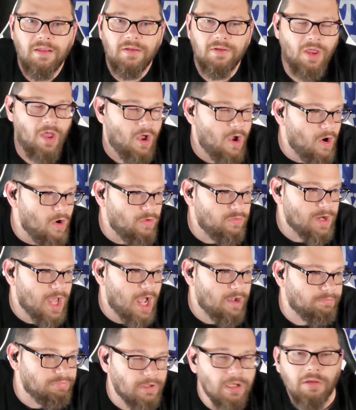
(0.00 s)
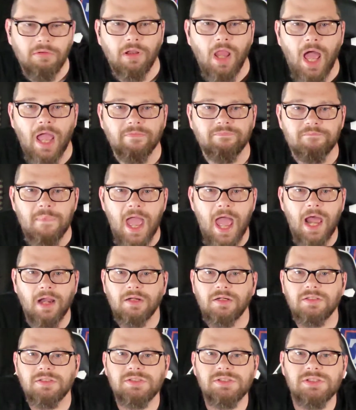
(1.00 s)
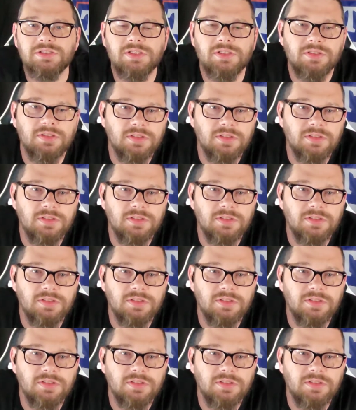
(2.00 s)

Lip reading: No, not Blue Lives Matters.